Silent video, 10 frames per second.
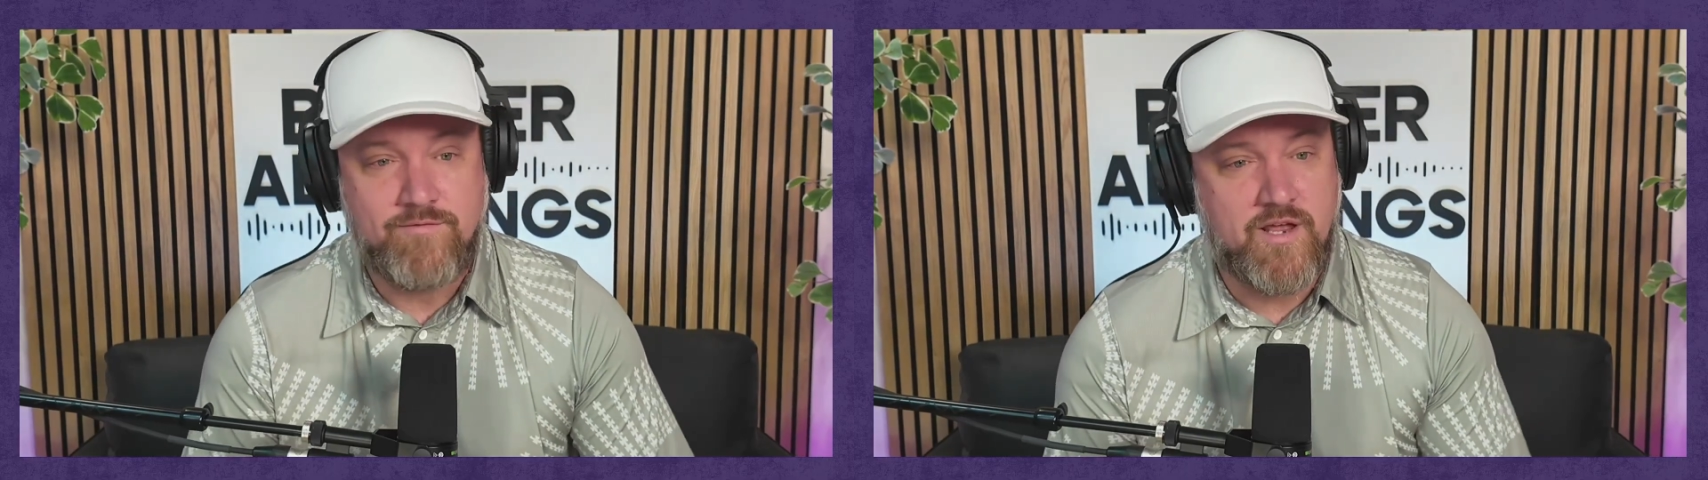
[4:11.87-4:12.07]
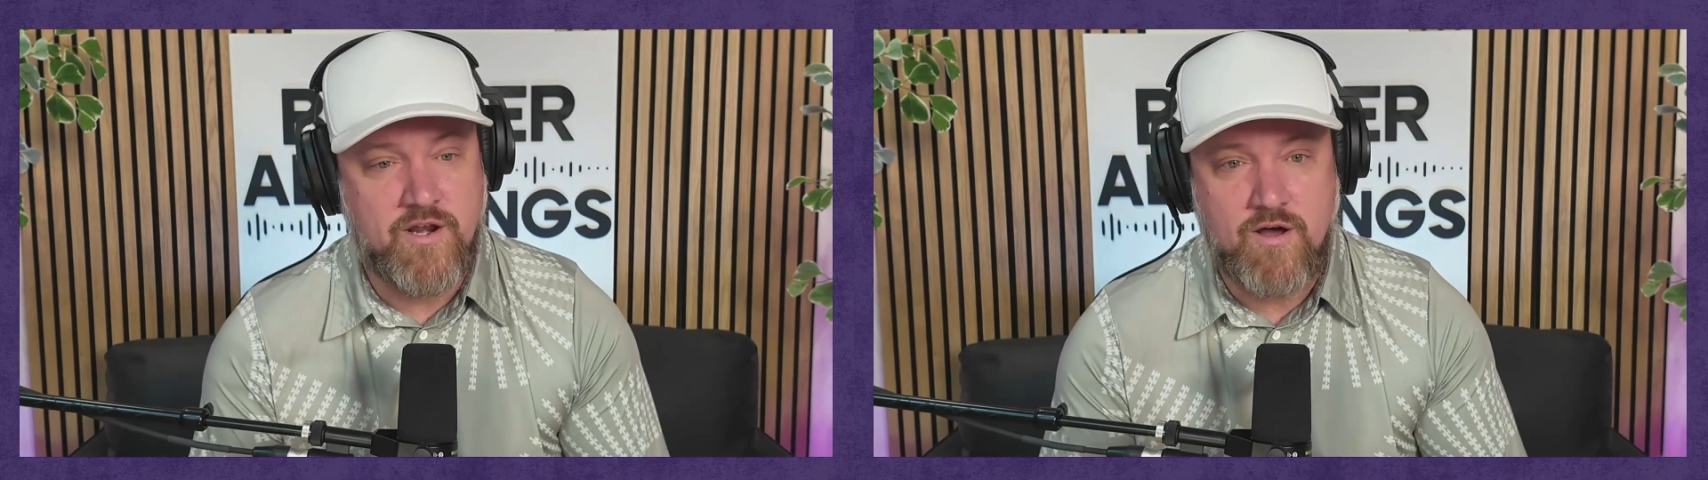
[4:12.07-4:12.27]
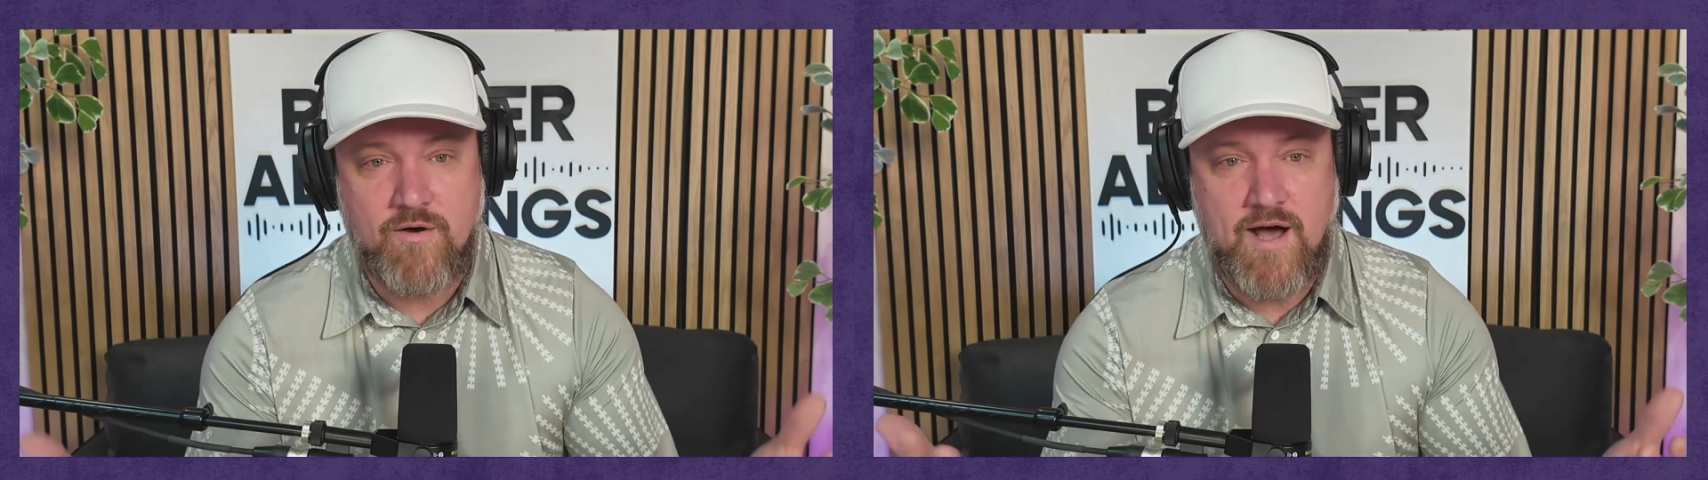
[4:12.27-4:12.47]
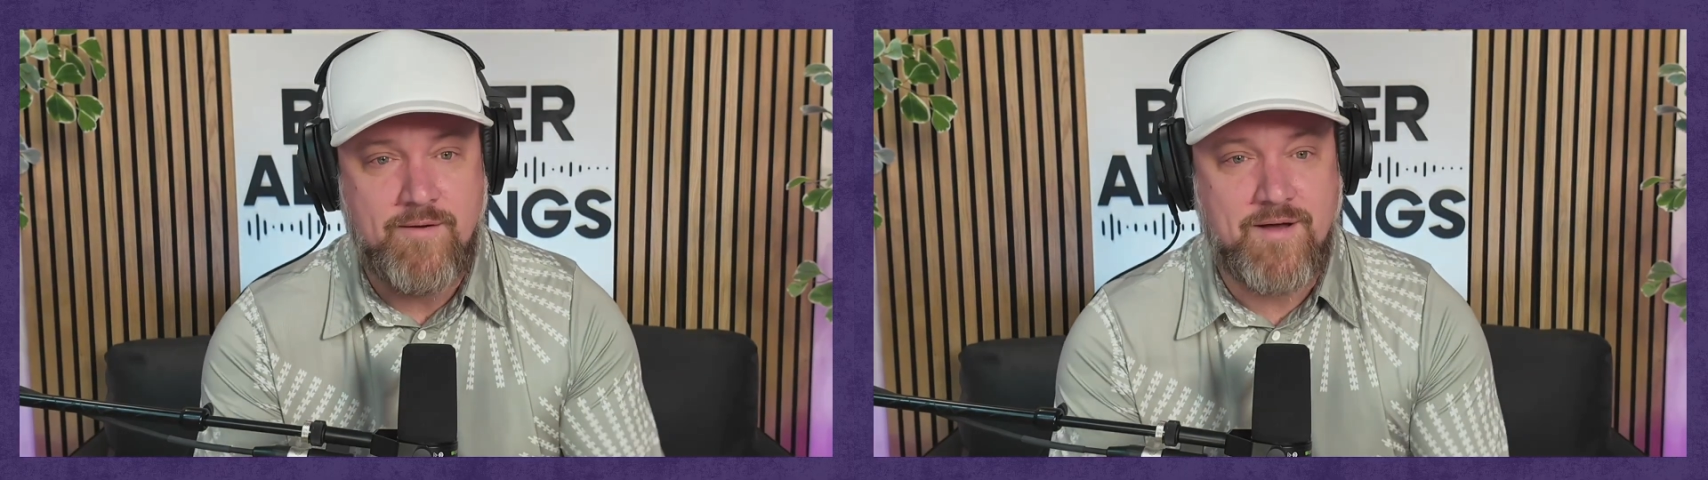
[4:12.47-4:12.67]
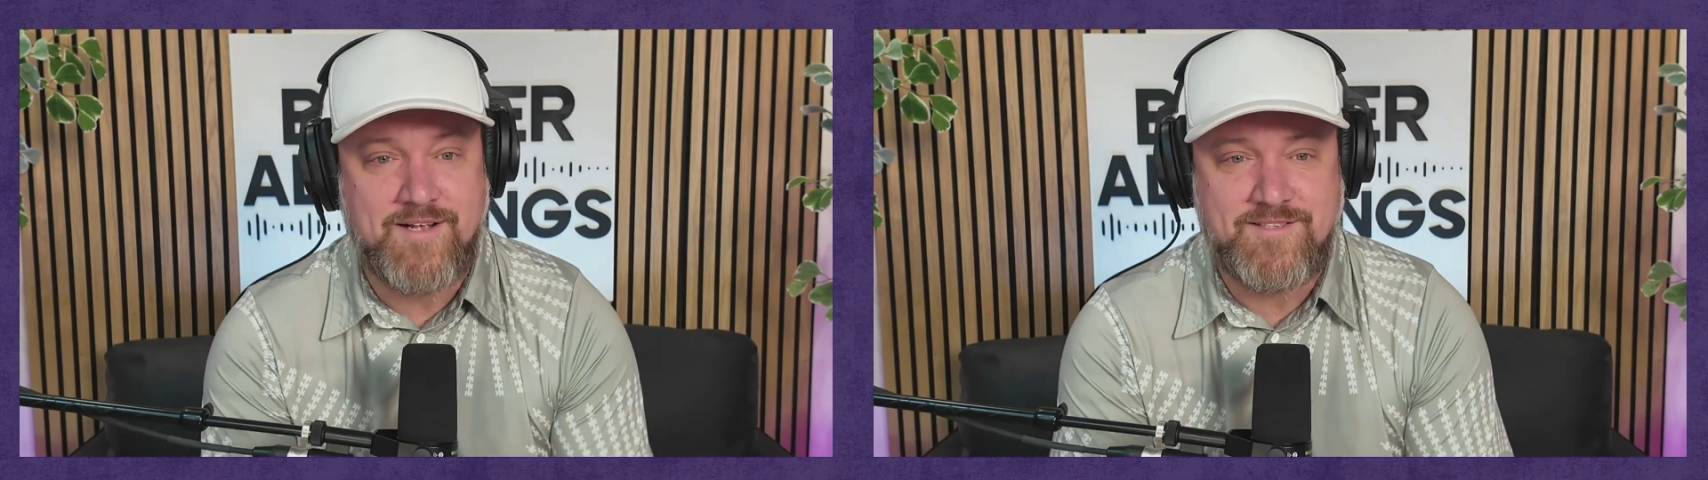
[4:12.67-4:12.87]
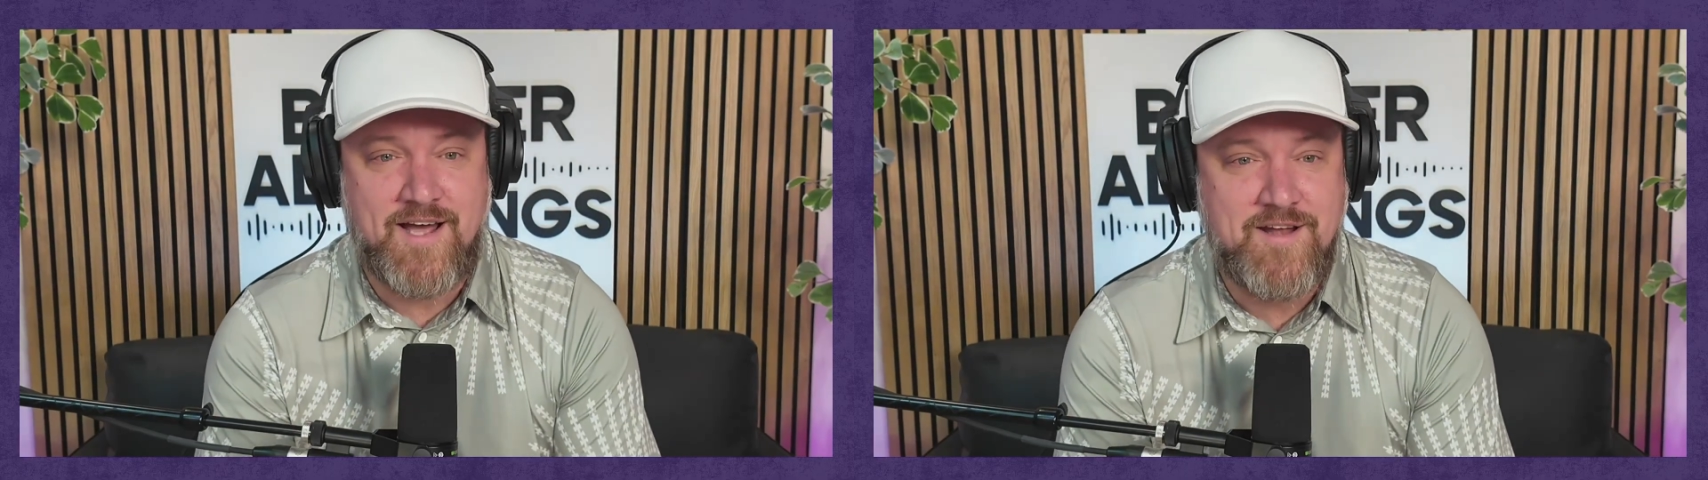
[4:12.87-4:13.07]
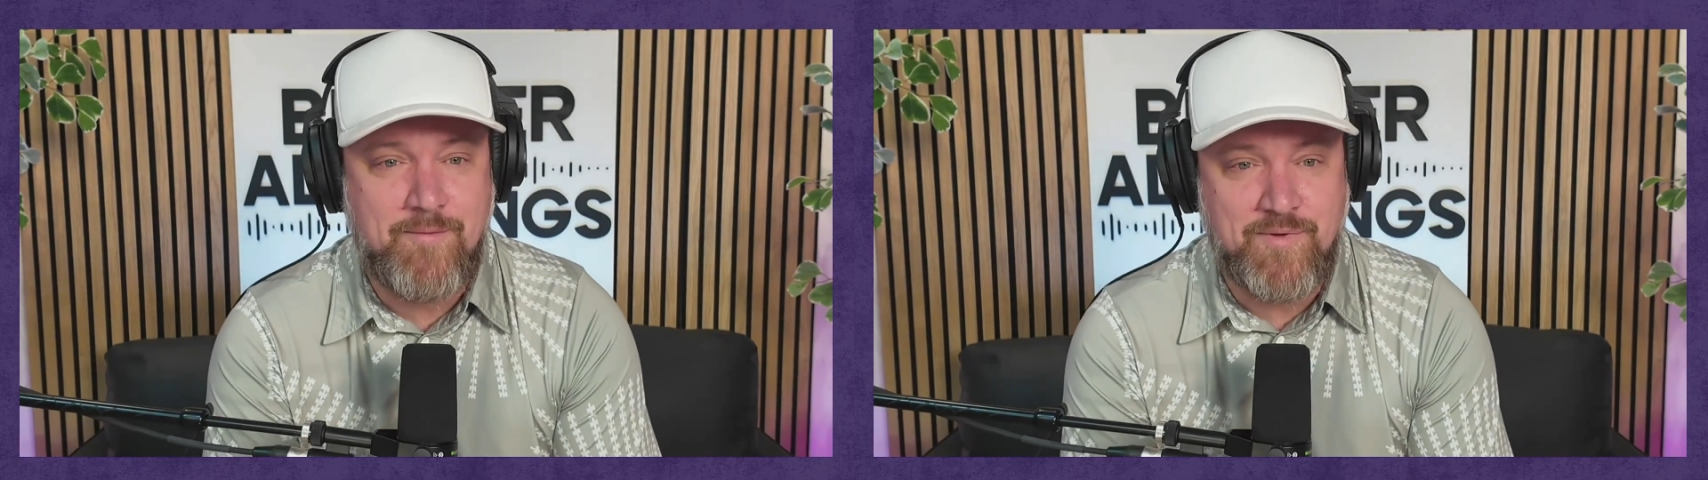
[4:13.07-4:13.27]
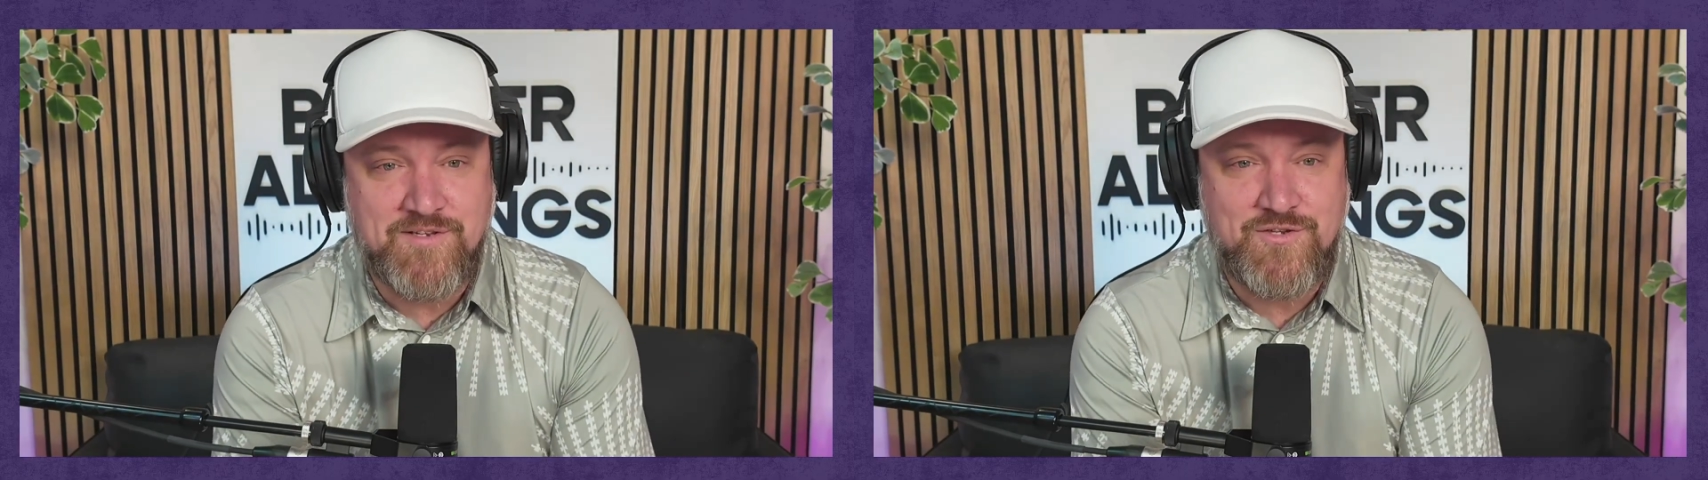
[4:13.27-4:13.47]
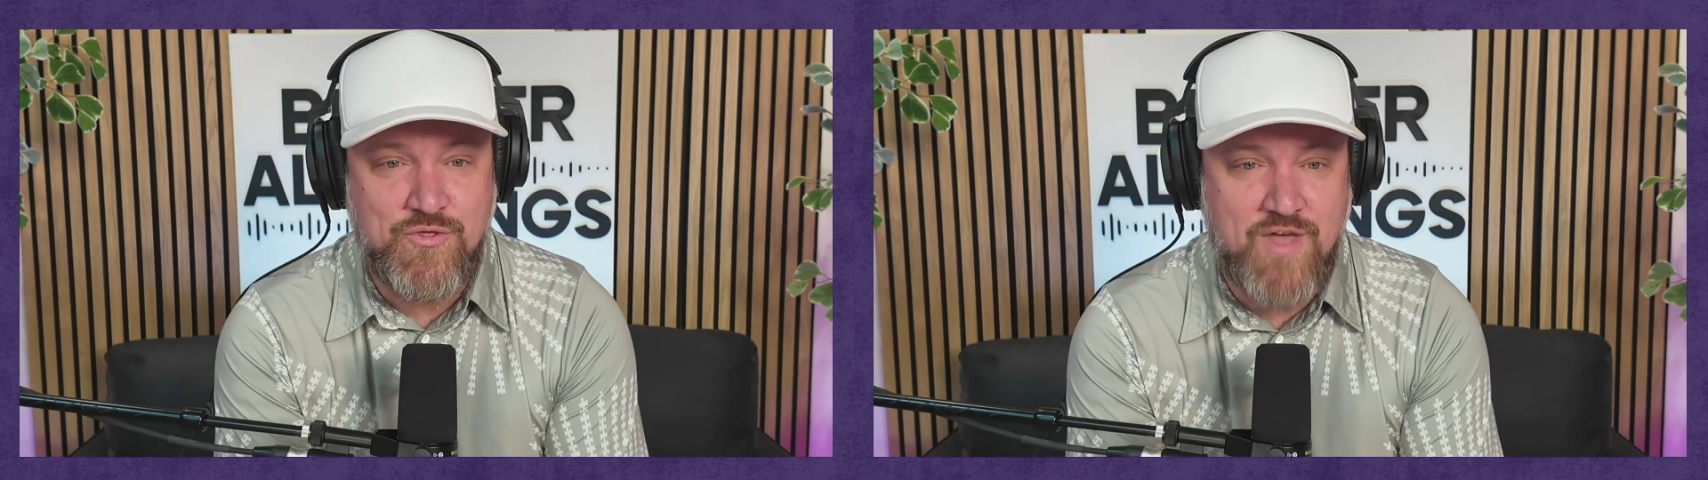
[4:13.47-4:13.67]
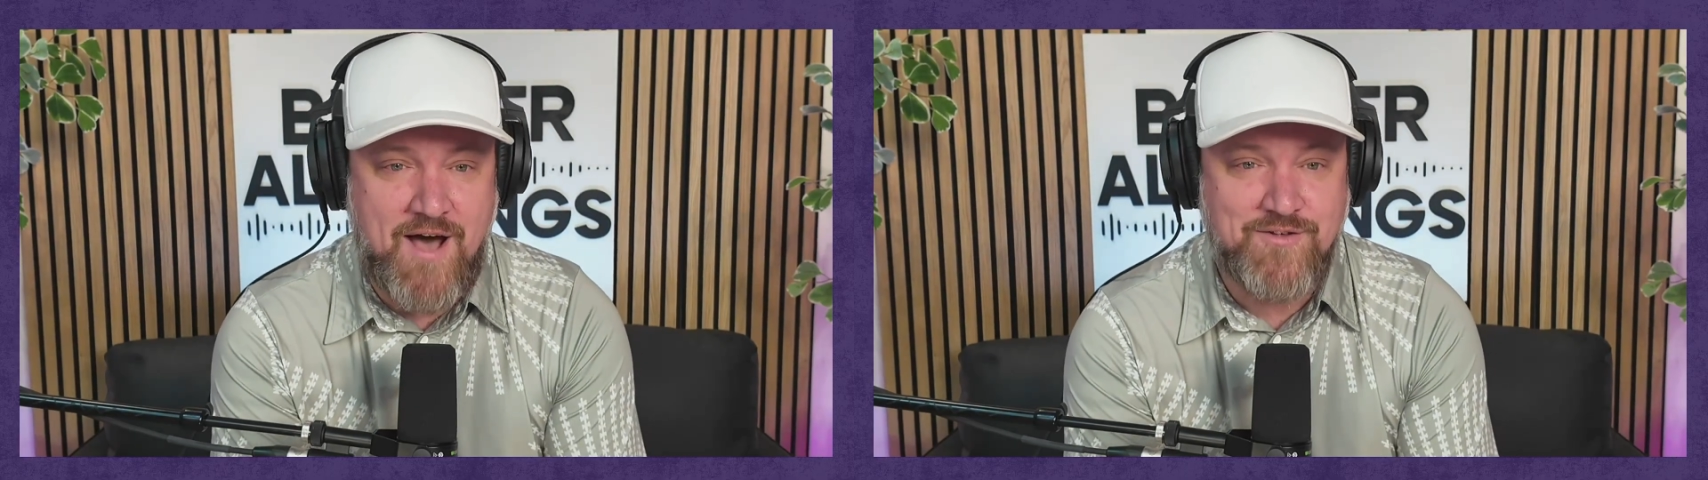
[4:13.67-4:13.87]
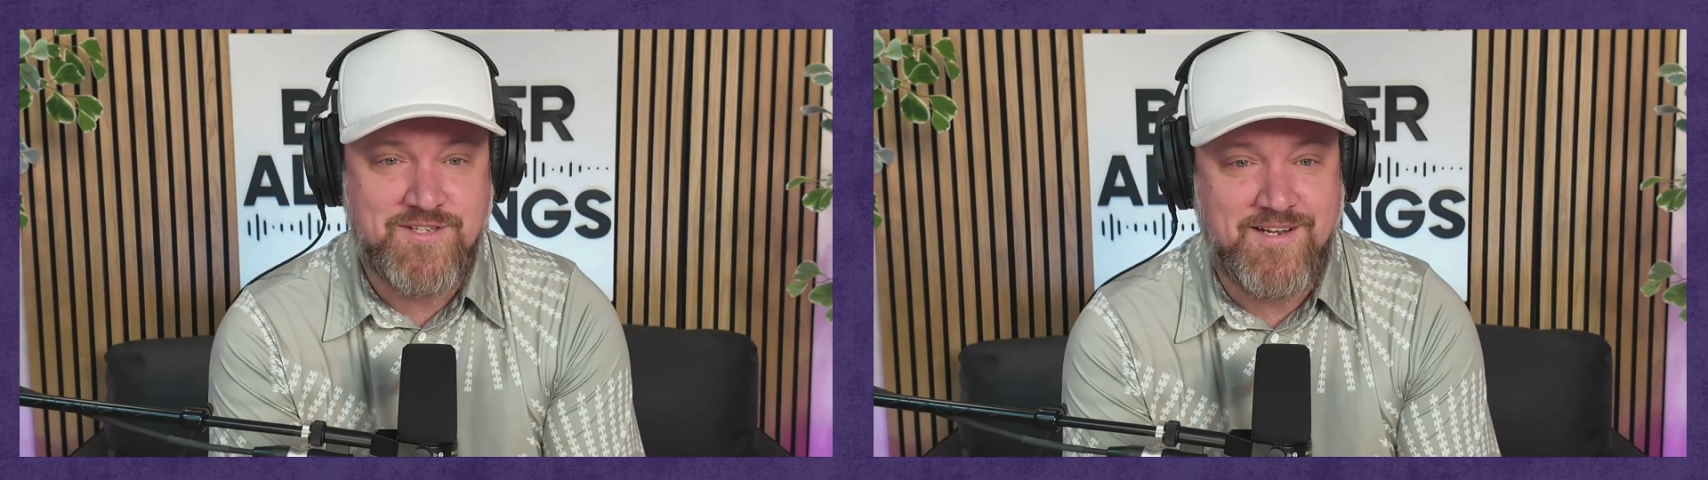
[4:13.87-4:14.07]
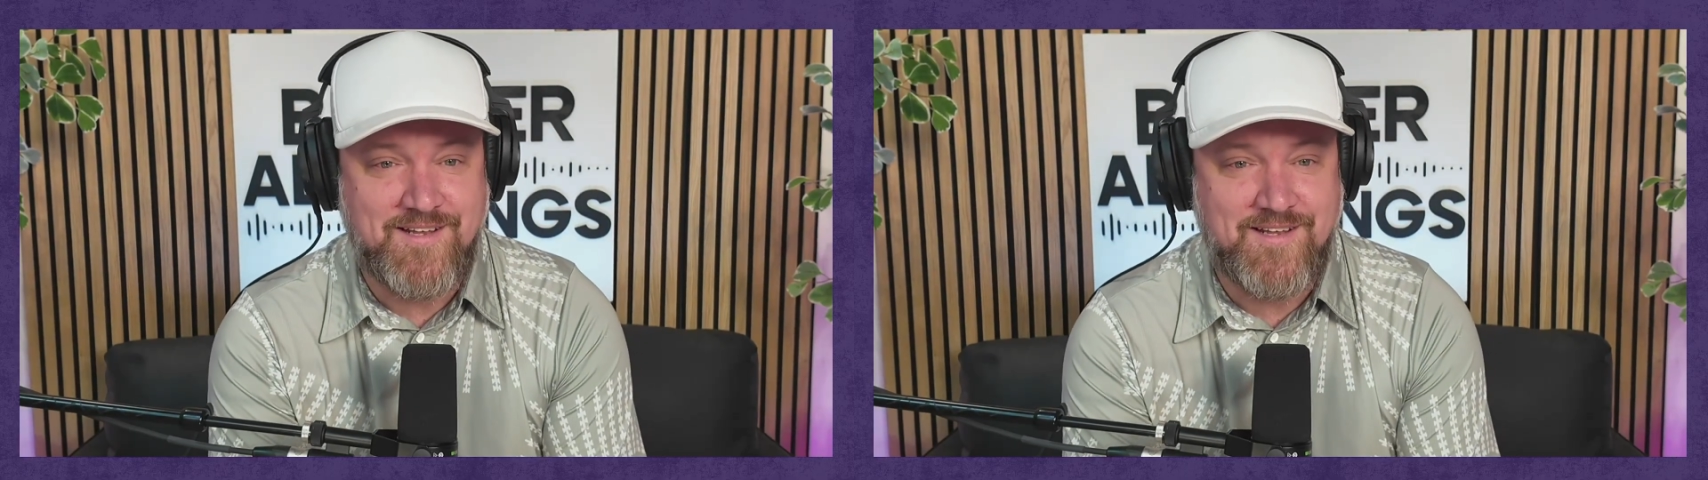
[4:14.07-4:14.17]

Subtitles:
I signed up in 2000,